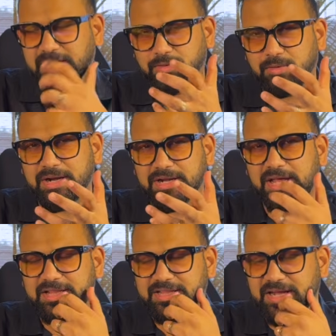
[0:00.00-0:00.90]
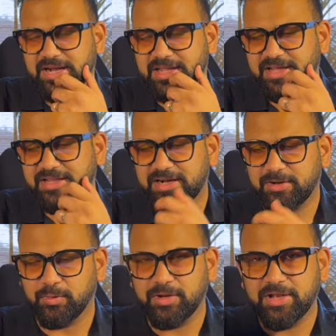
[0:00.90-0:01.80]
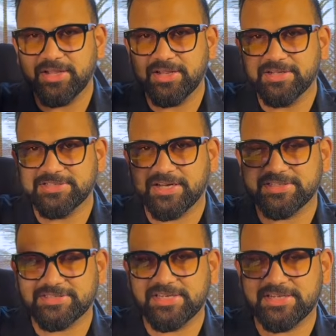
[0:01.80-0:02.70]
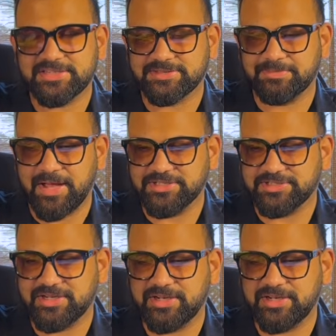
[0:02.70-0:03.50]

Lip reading: quite like the idea that only the Jagat Seths mansion